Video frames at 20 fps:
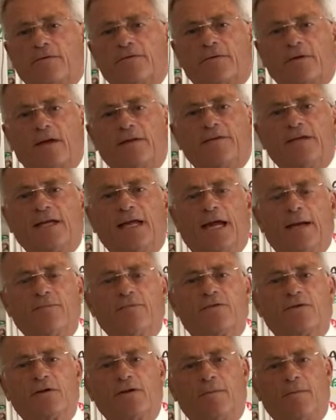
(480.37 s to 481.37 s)
If nothing
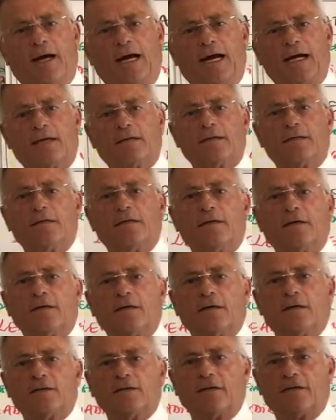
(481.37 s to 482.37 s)
happens on the market,
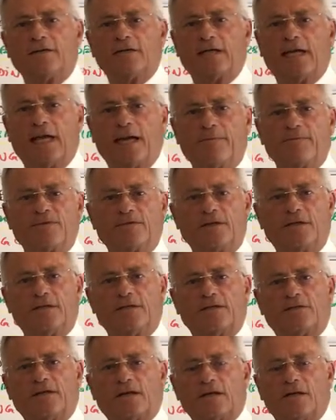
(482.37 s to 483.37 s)
nothing happens in
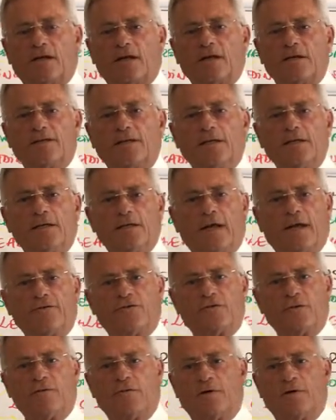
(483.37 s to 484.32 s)
the technology, and so